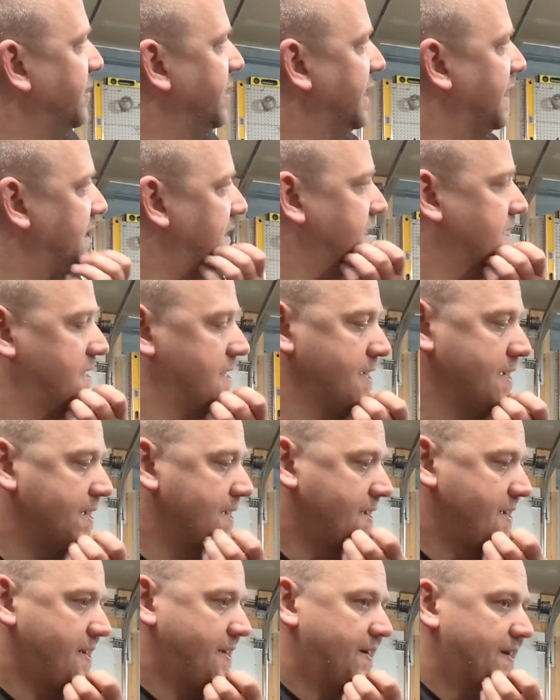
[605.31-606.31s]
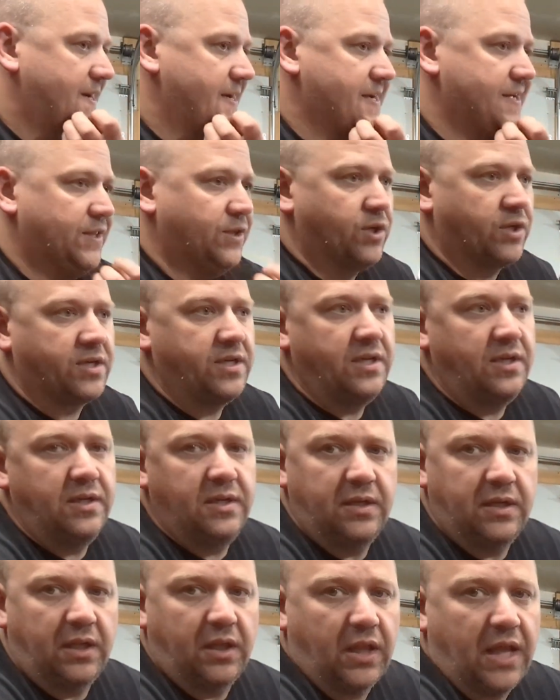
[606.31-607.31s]
it did look
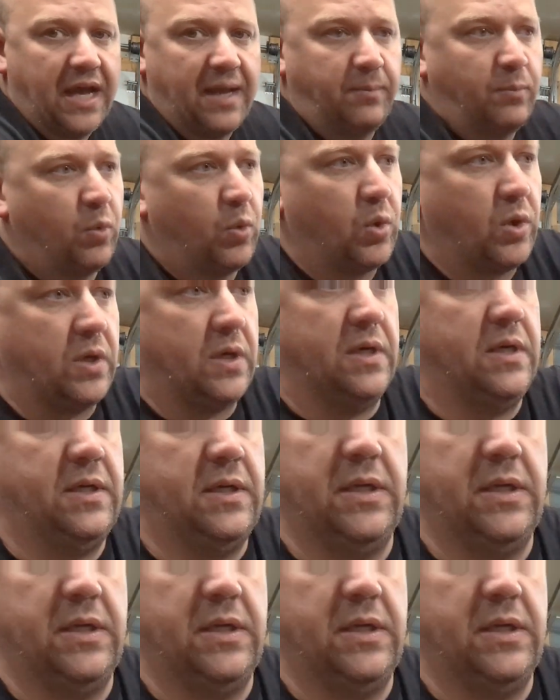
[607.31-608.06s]
a lot more